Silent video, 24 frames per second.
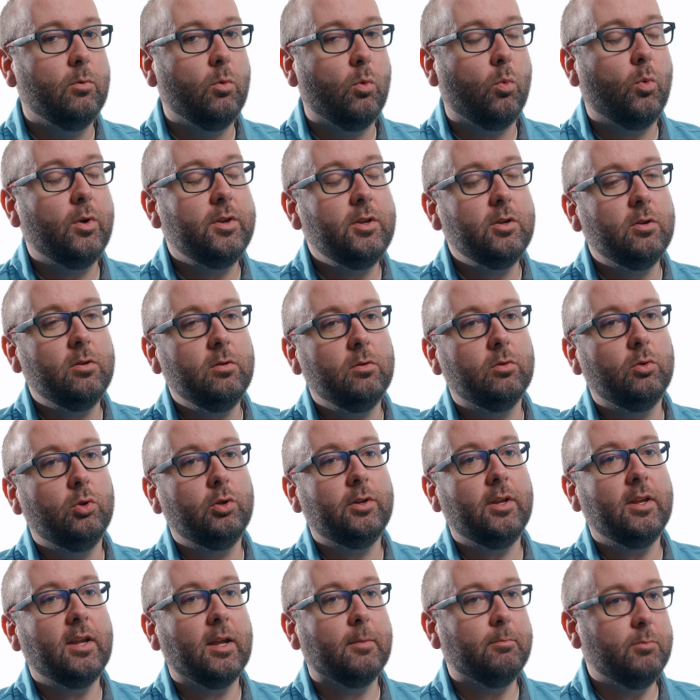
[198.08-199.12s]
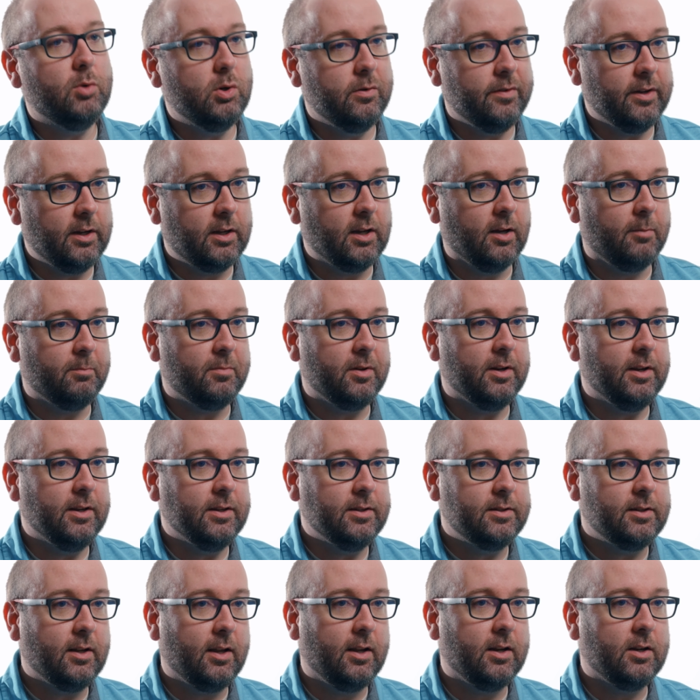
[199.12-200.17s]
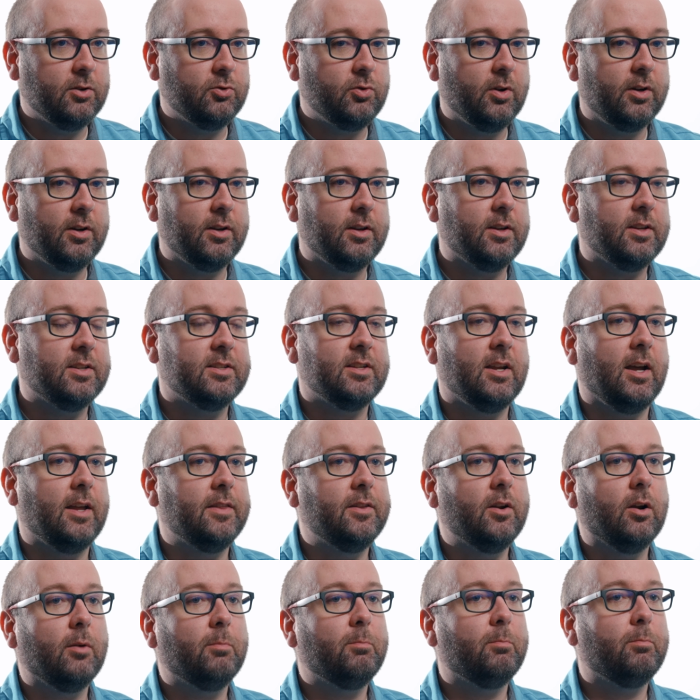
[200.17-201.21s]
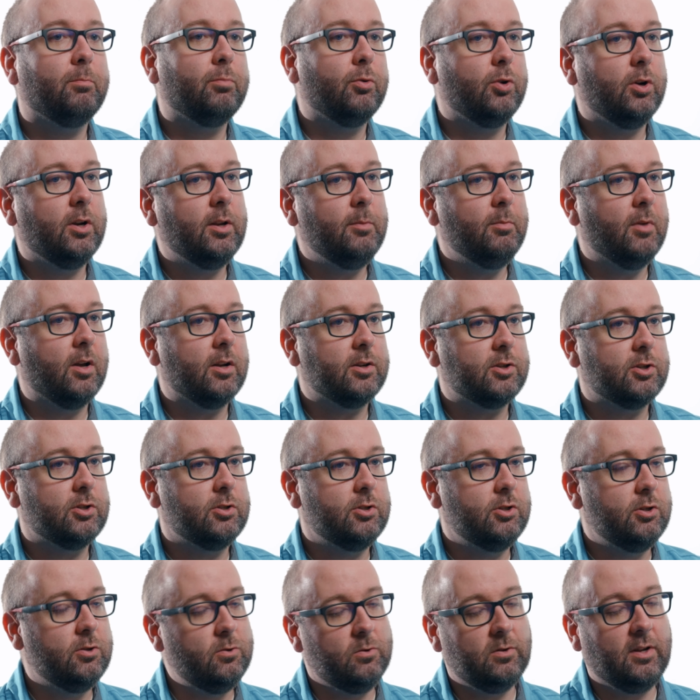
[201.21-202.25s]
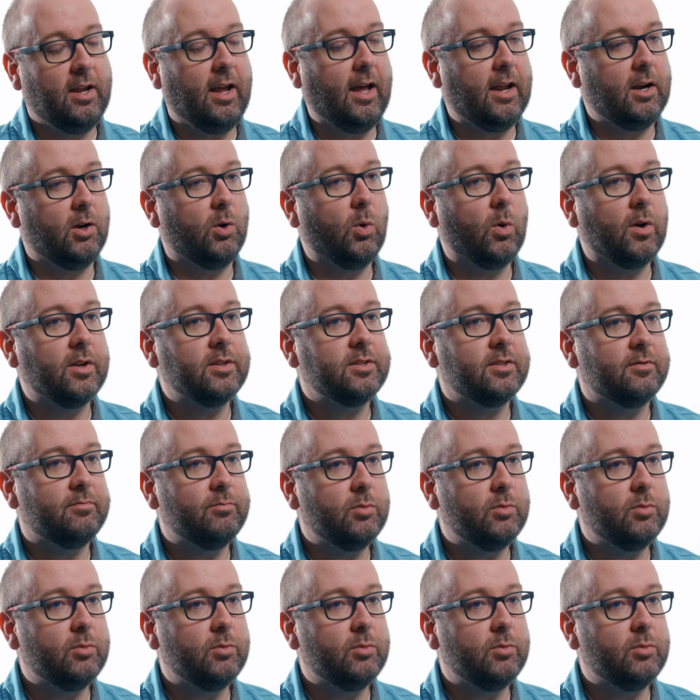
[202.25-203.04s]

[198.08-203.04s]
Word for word: When you're looking at moving companies and trying to decide, there are pretty much two categories of